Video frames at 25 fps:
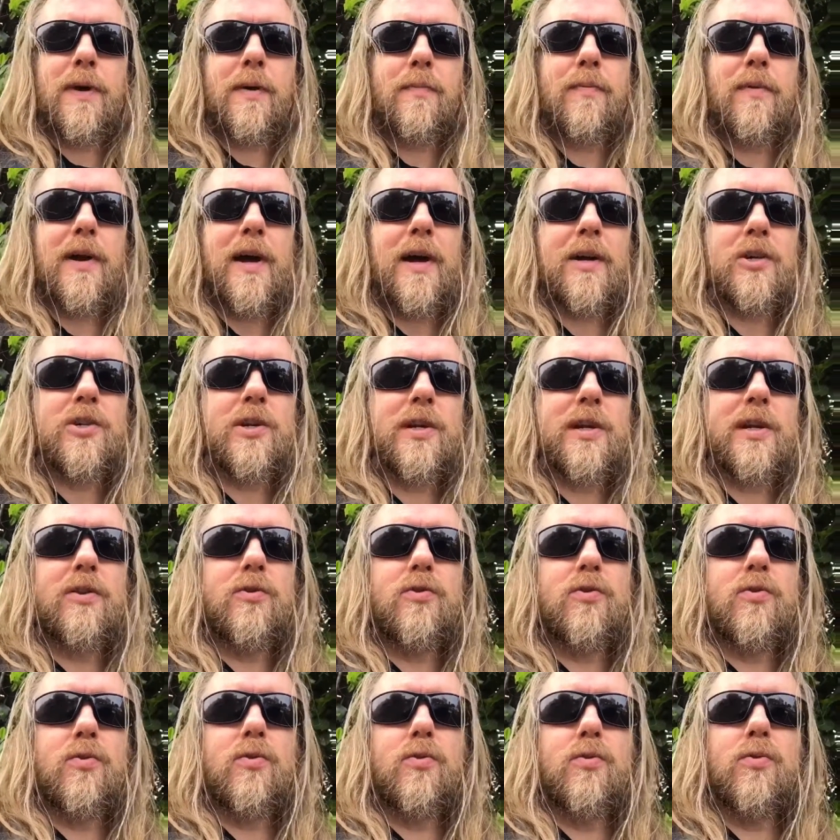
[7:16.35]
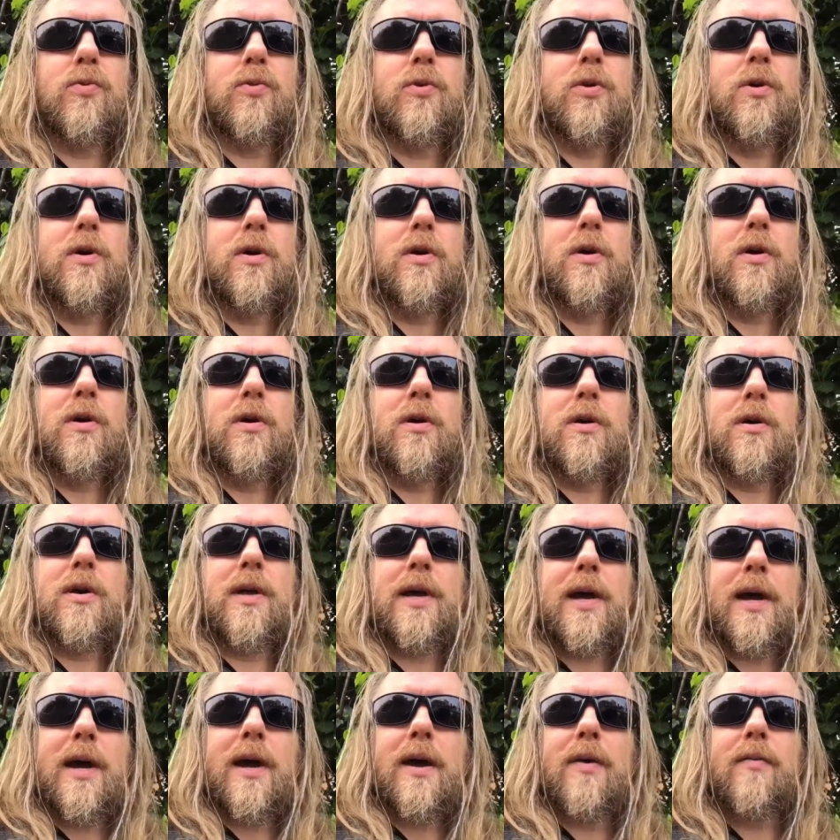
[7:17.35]
People actually do
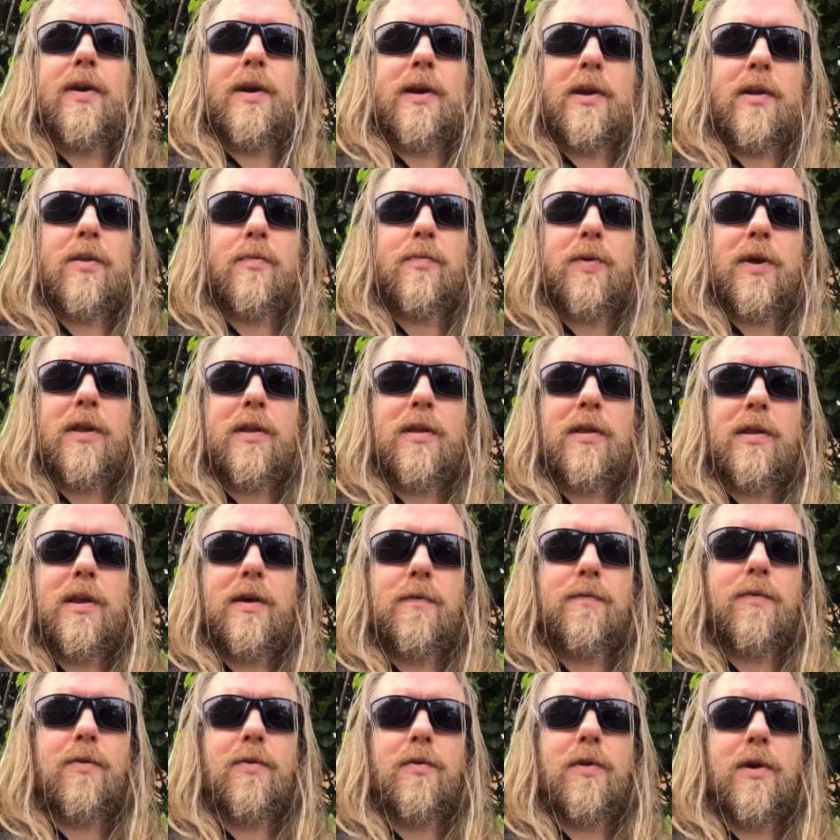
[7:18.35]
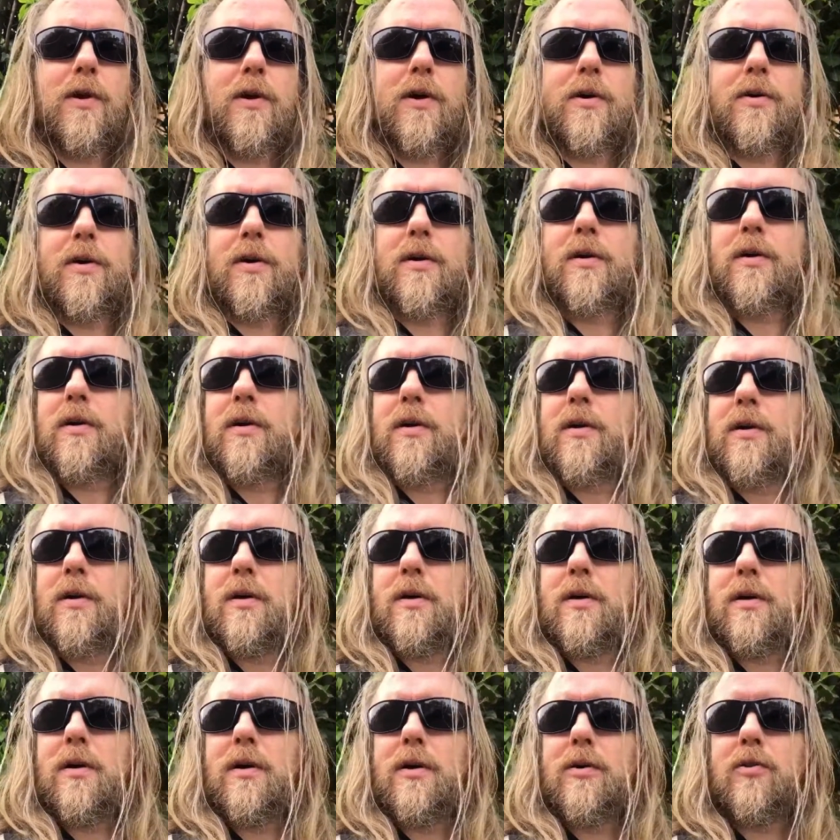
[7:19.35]
care a little bit if you're a learner.
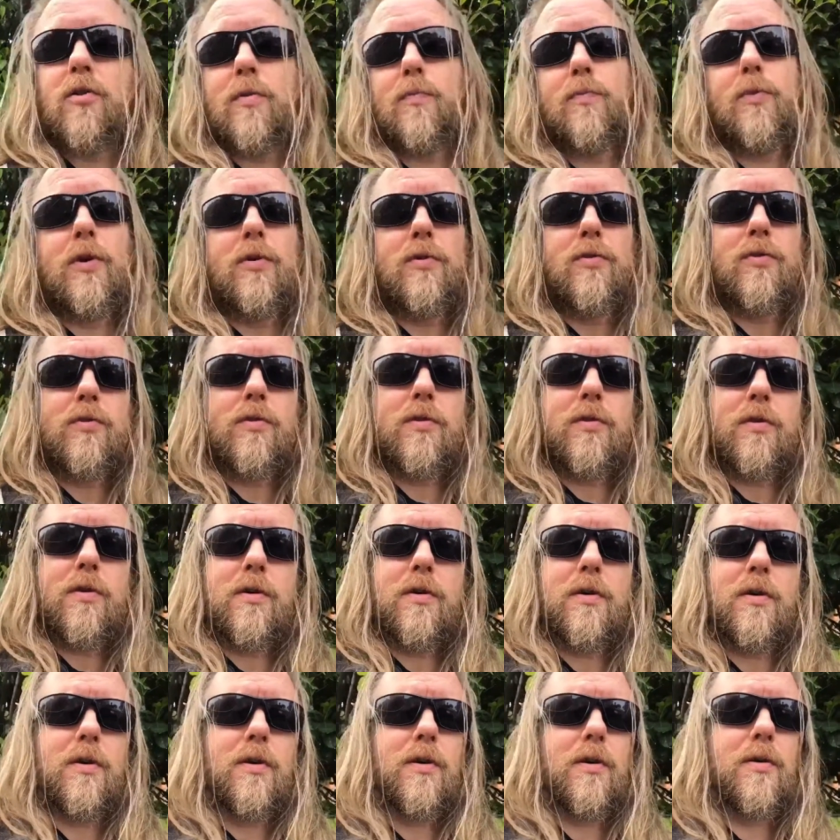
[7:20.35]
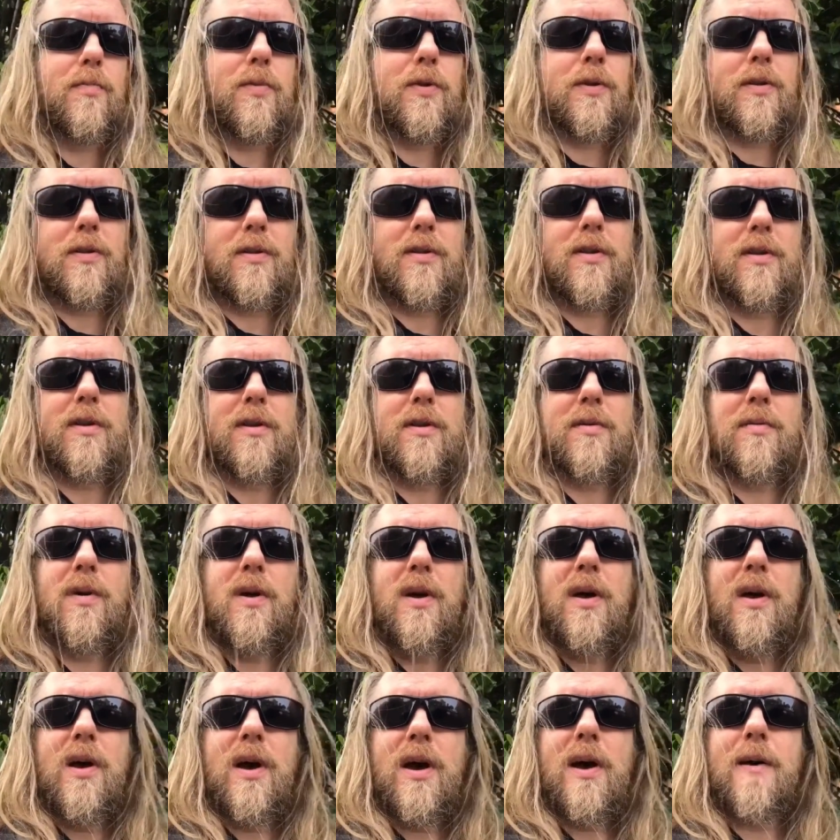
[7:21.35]
Some don't, but
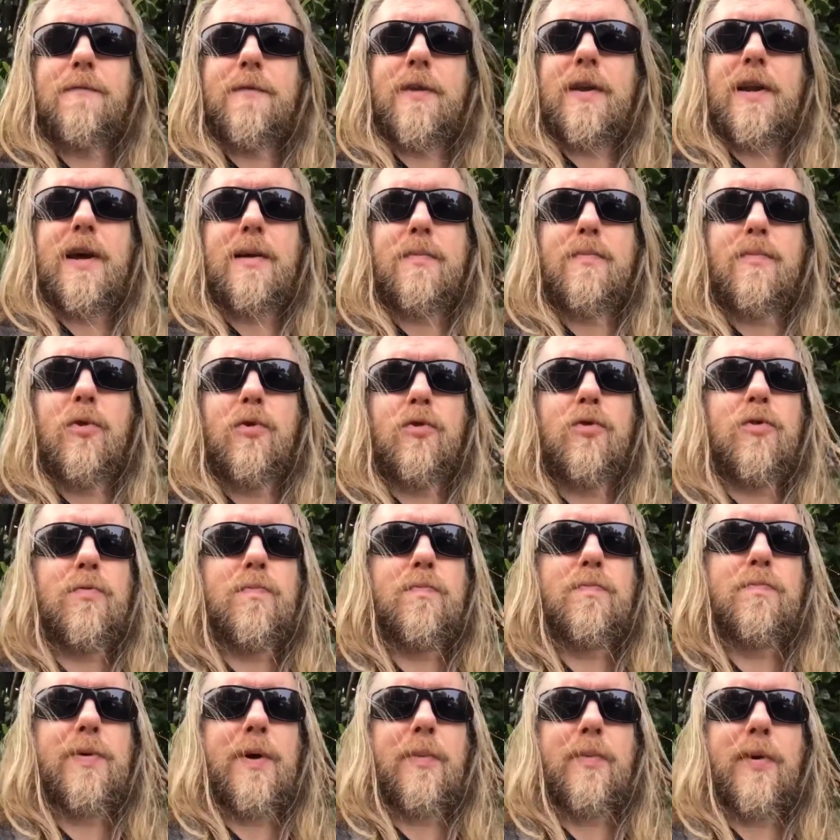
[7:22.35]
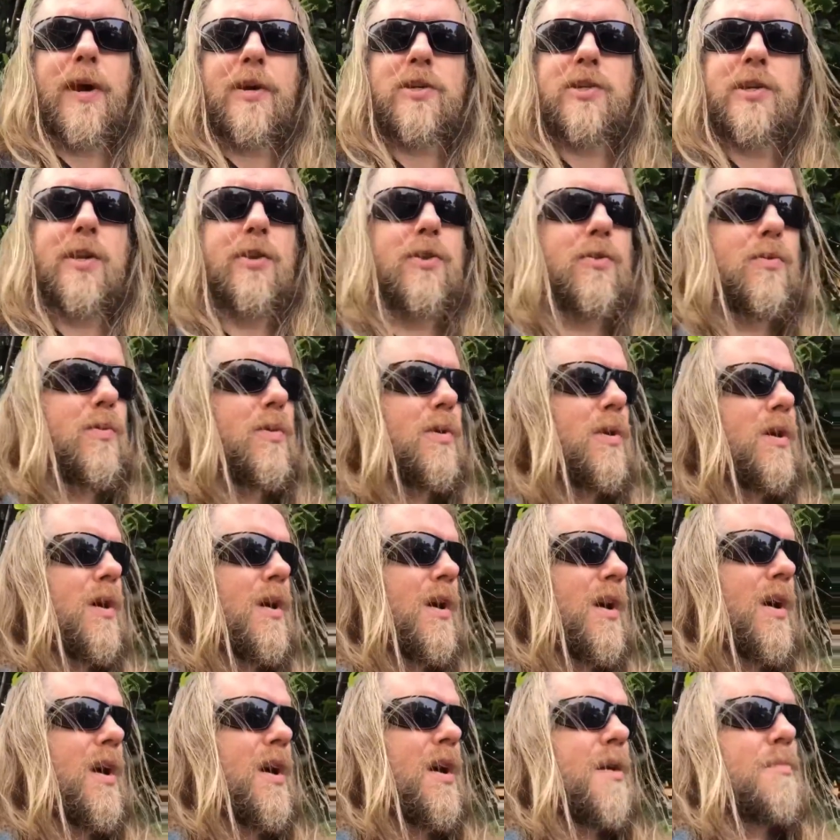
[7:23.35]
I feel like most people actually do.
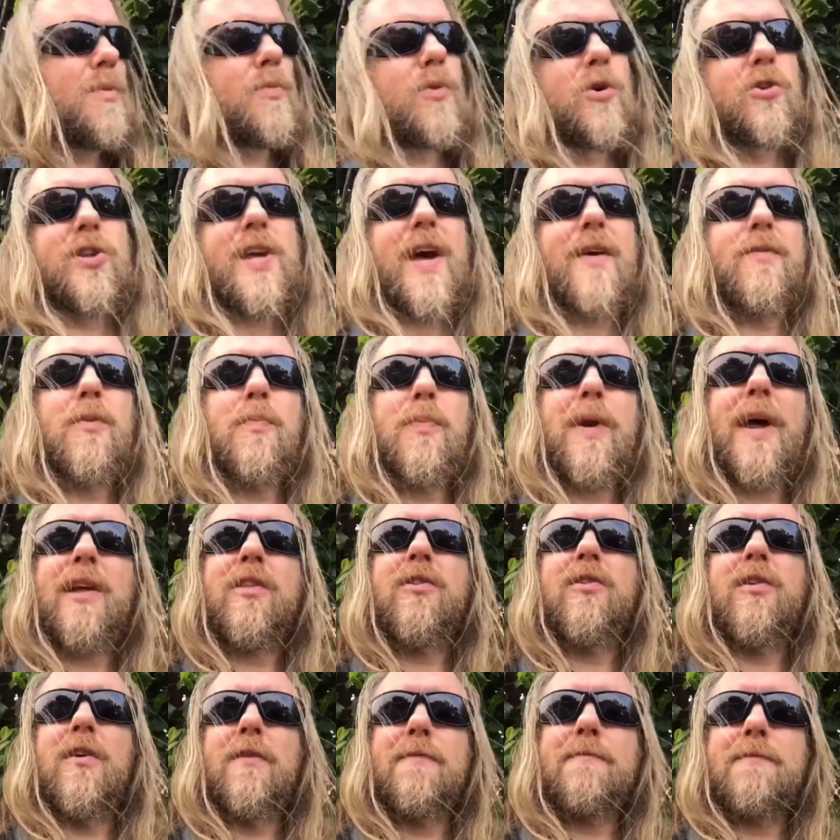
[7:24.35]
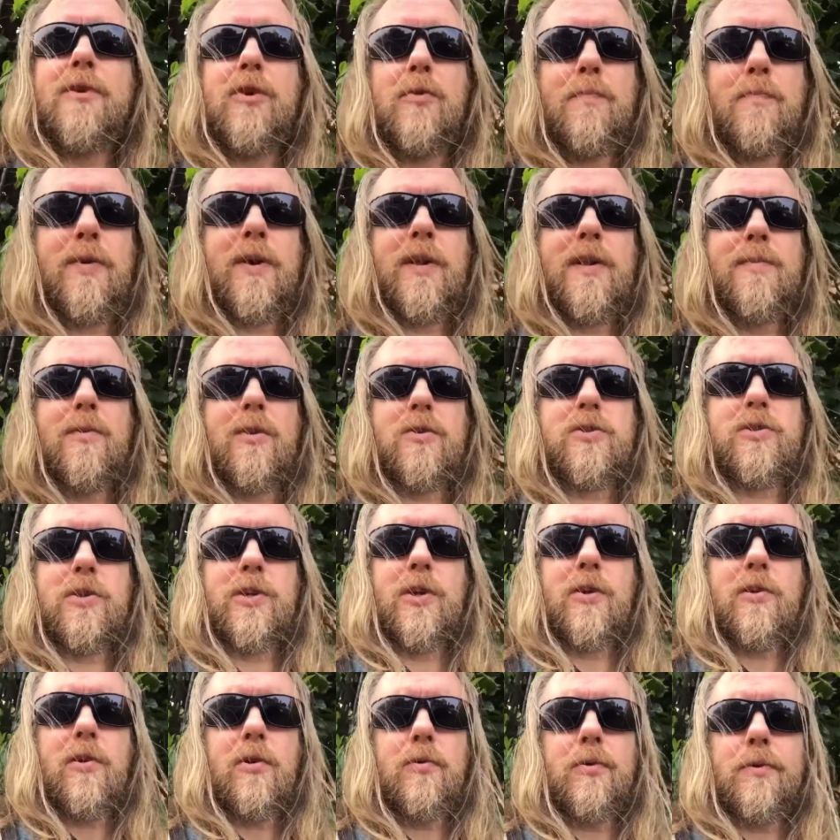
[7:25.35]
But once you have your plates off, you're pretty much
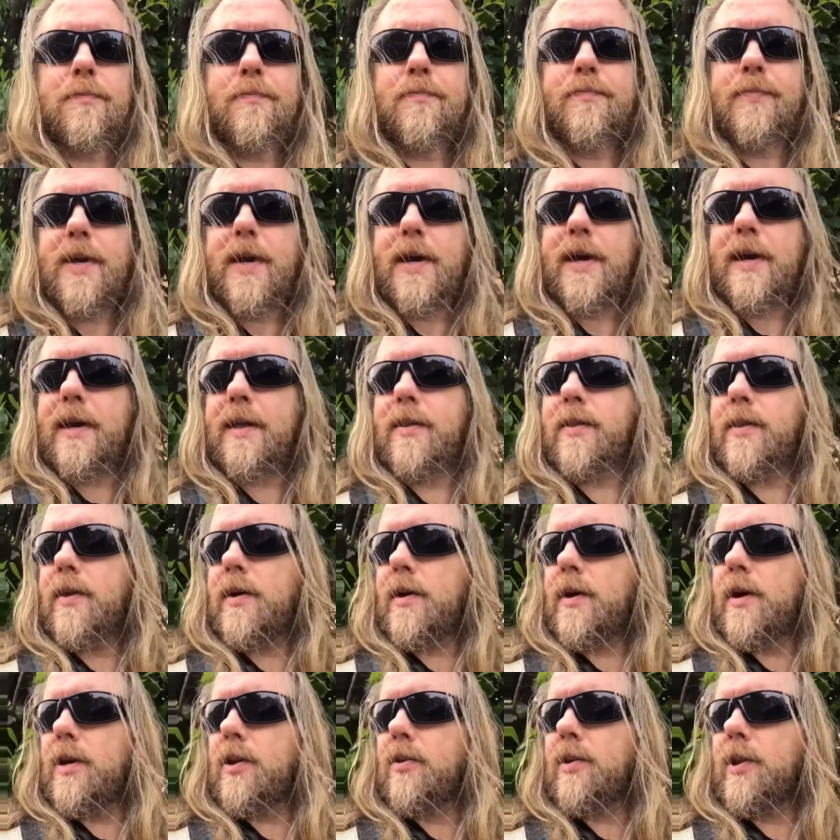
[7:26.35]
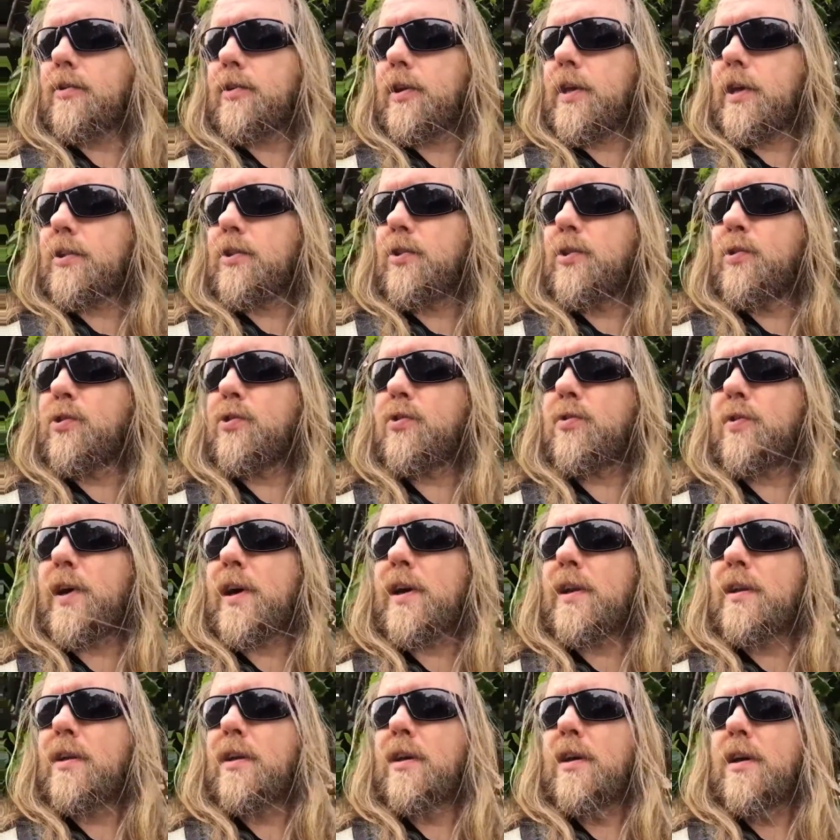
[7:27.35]
on your own, and you need to get used to
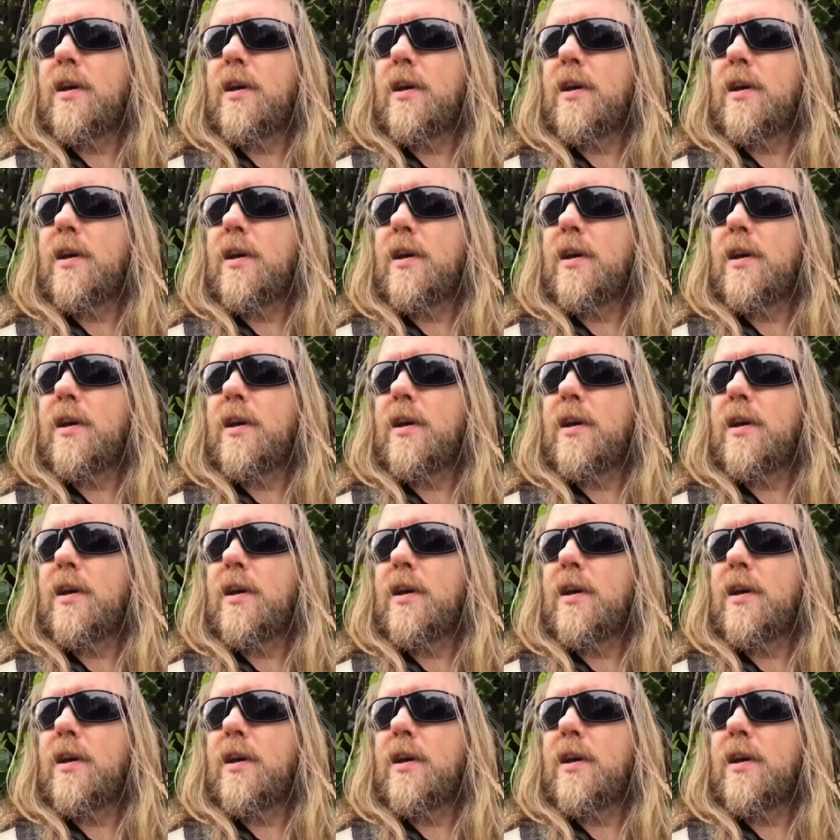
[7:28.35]
that.